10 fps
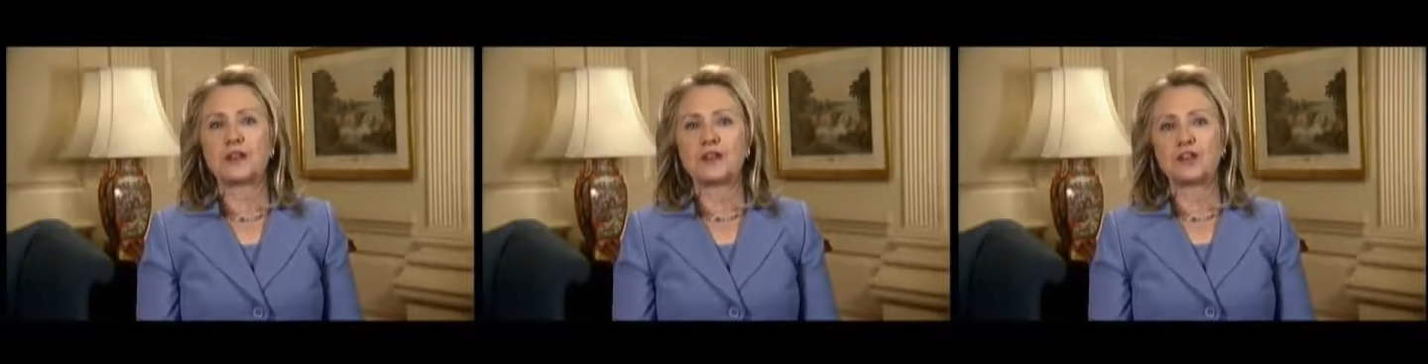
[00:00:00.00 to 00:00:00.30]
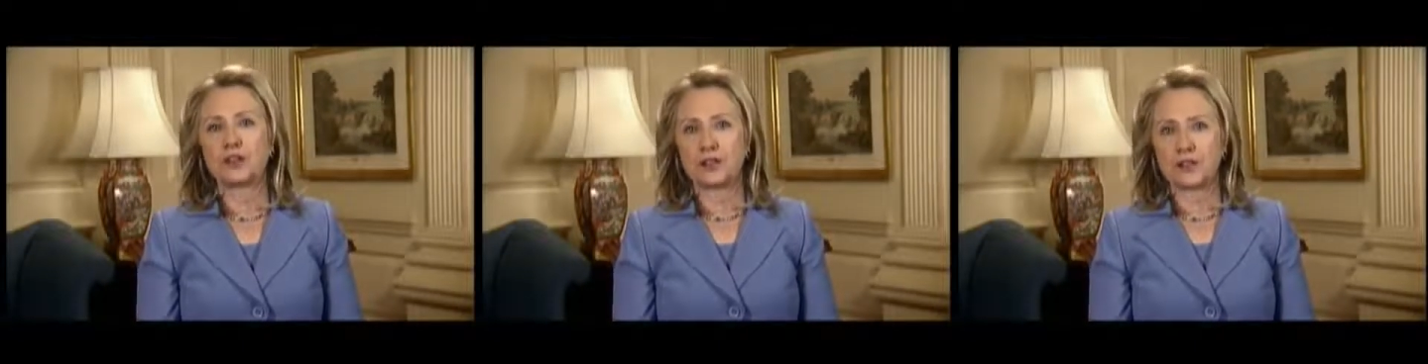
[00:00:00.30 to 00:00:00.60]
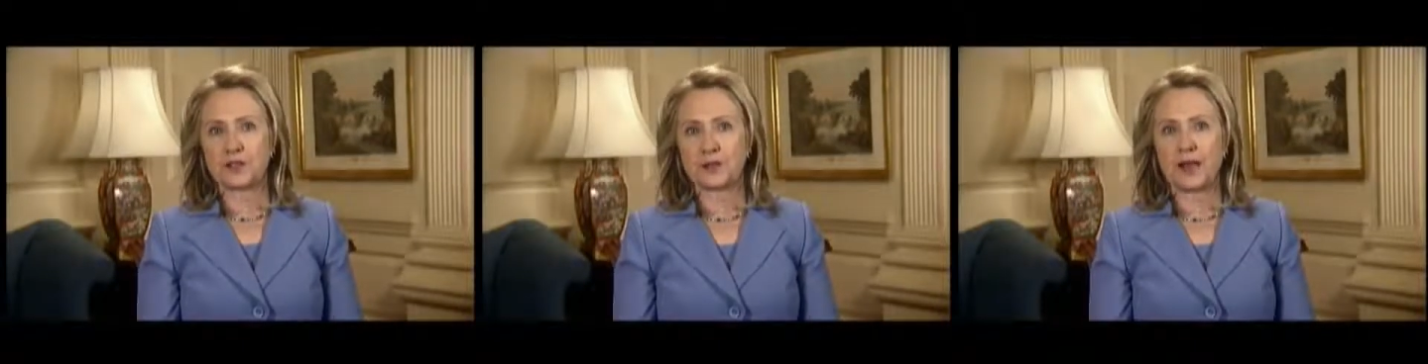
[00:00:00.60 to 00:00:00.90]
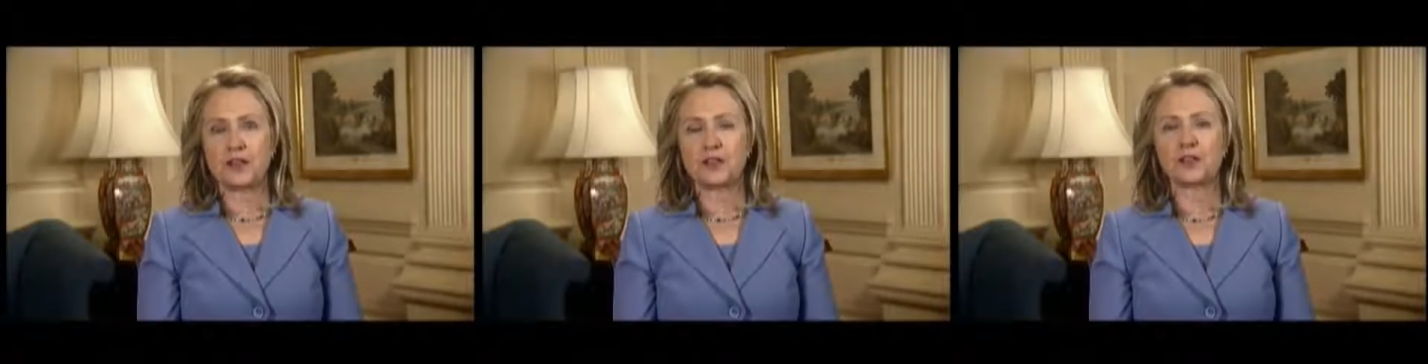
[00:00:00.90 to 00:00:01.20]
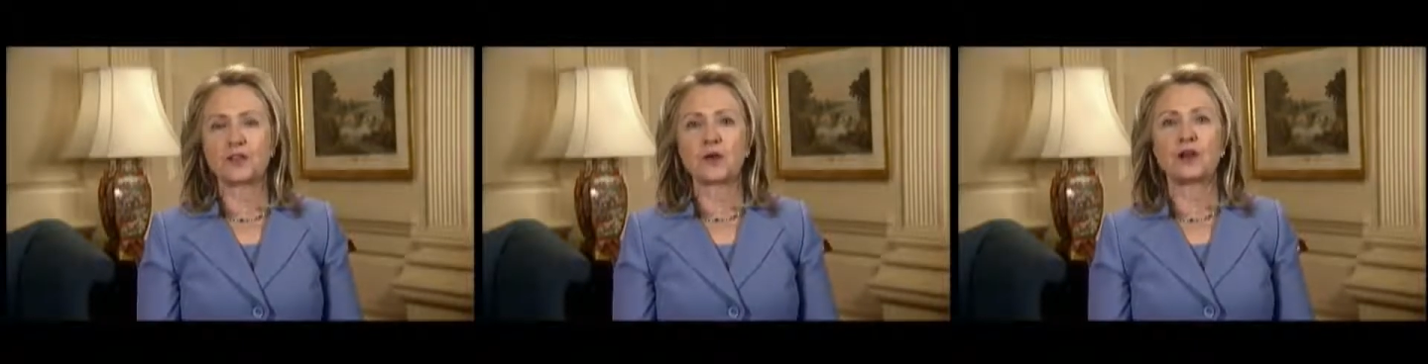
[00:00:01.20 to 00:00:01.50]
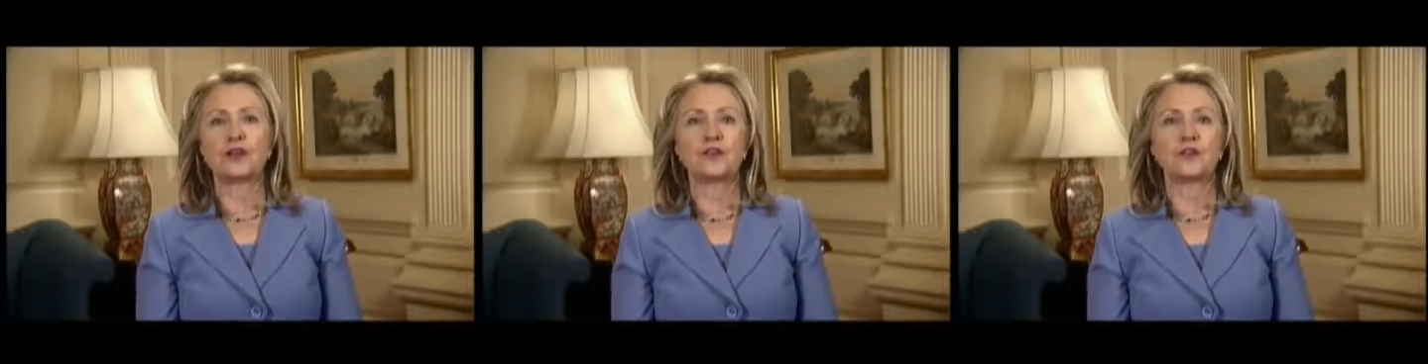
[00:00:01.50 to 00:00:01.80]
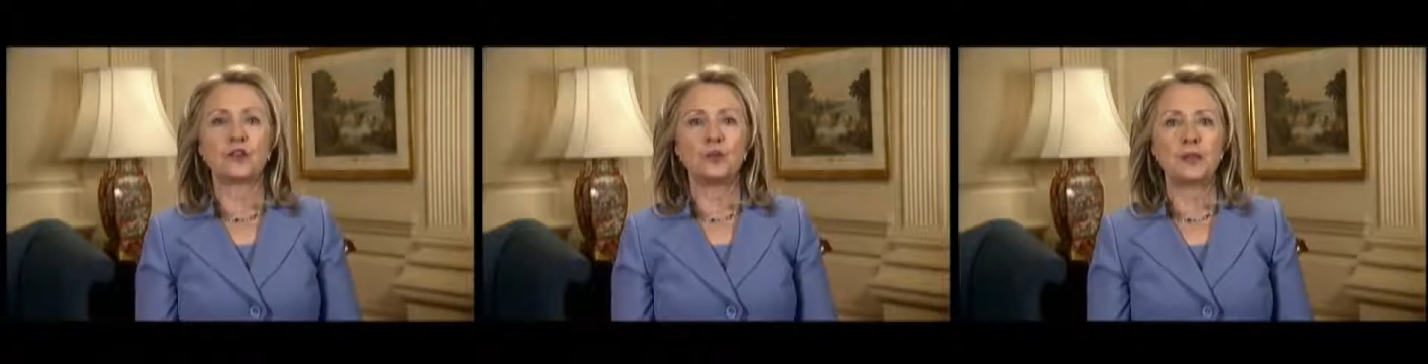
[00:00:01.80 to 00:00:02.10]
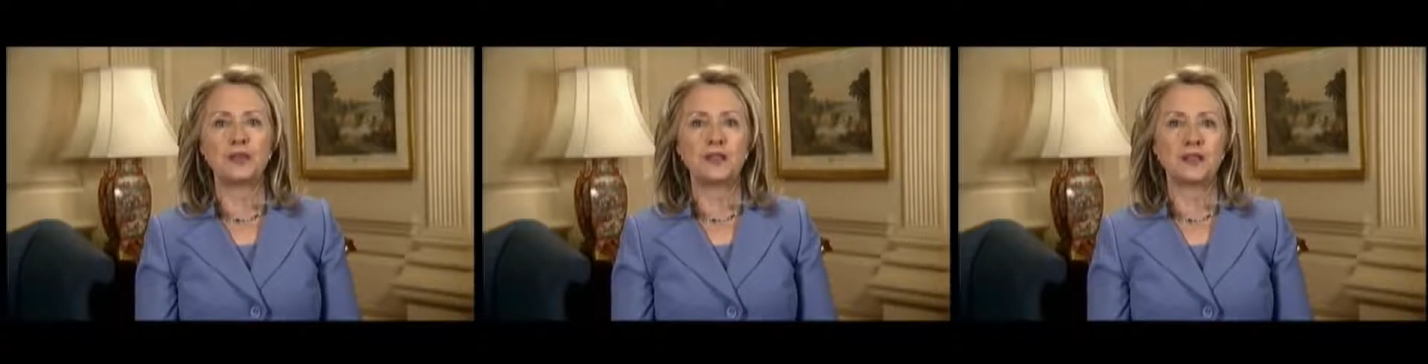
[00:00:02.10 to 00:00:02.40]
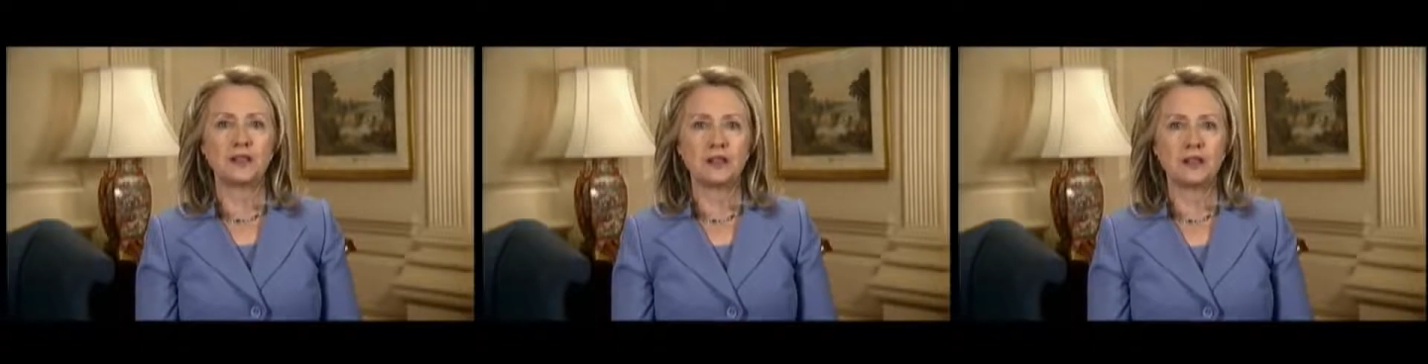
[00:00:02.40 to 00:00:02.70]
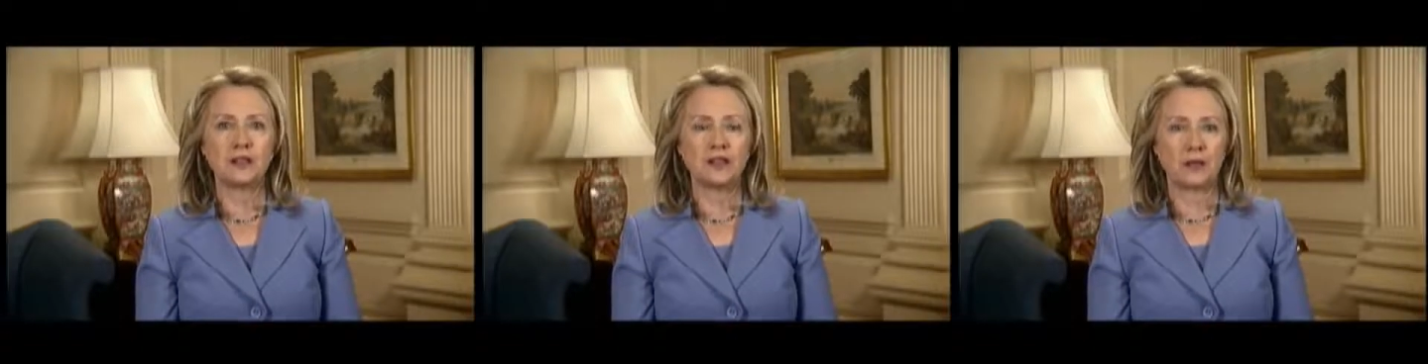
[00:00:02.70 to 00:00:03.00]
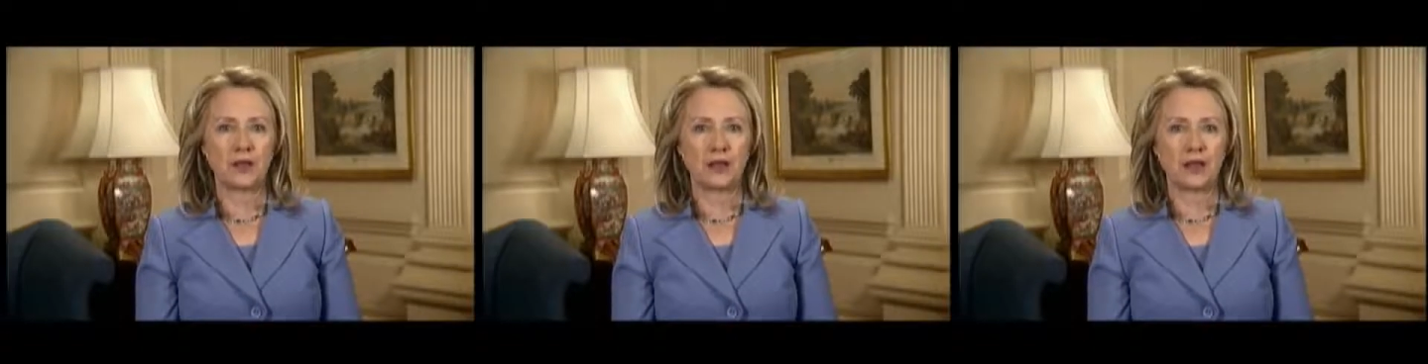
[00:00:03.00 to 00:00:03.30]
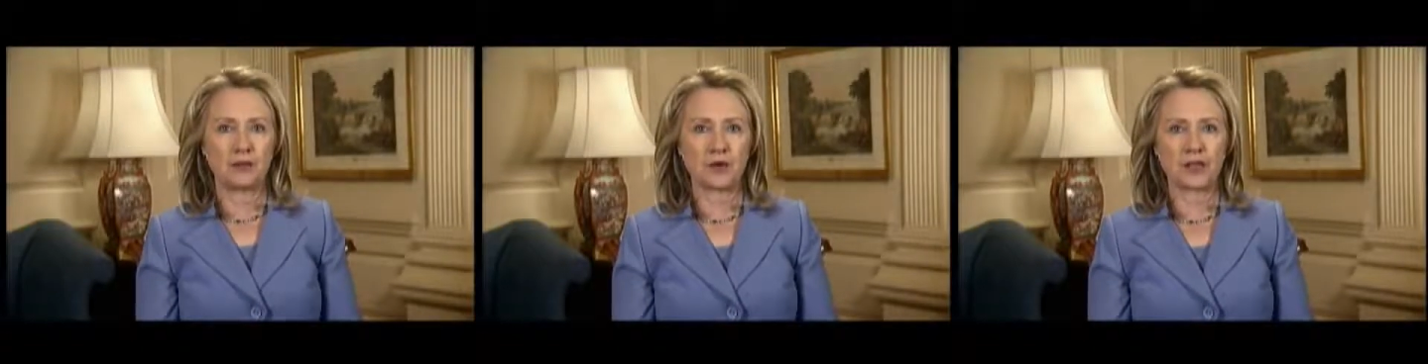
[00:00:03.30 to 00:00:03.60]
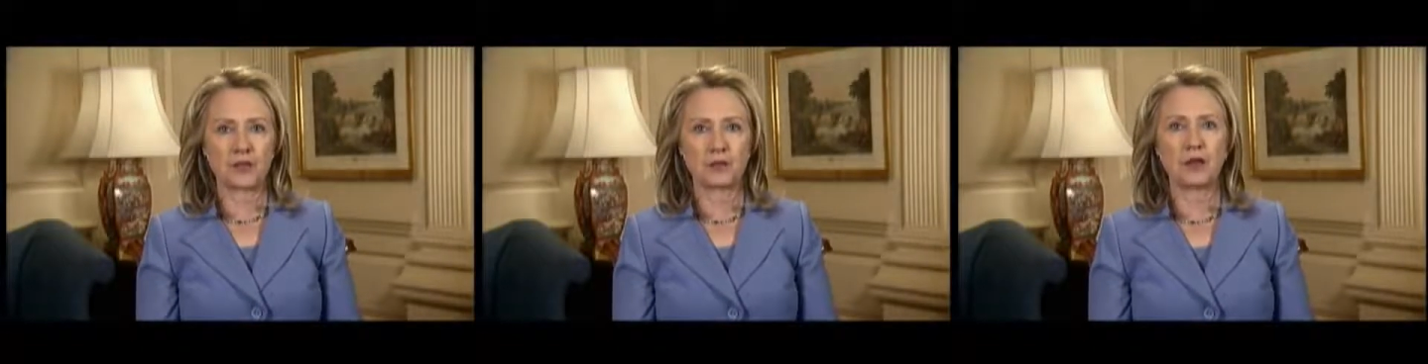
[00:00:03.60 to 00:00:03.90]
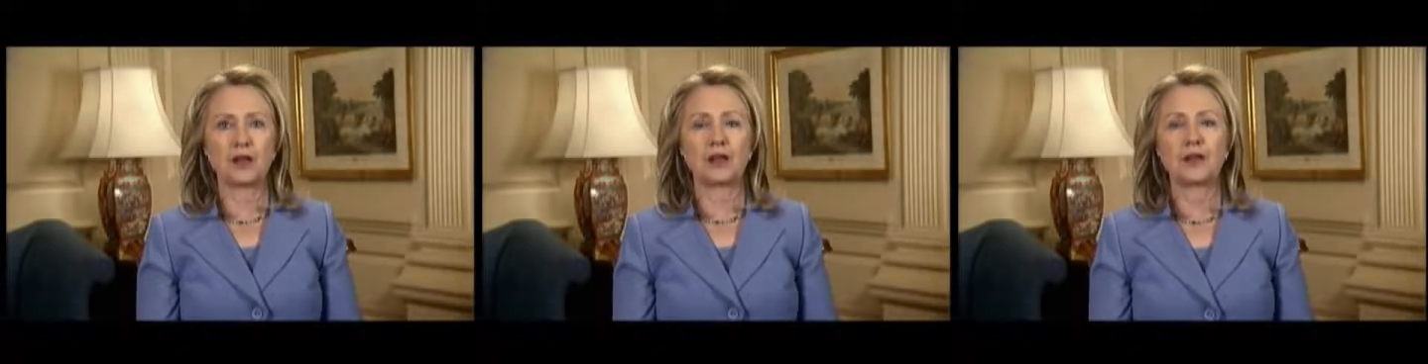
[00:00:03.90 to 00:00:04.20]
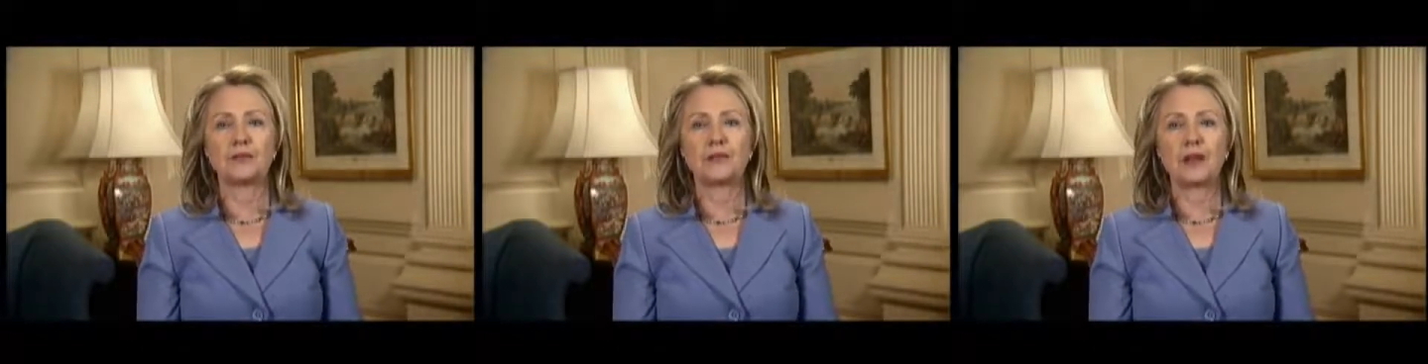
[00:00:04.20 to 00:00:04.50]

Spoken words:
that journalists make to the struggle for human dignity, liberty, and prosperity.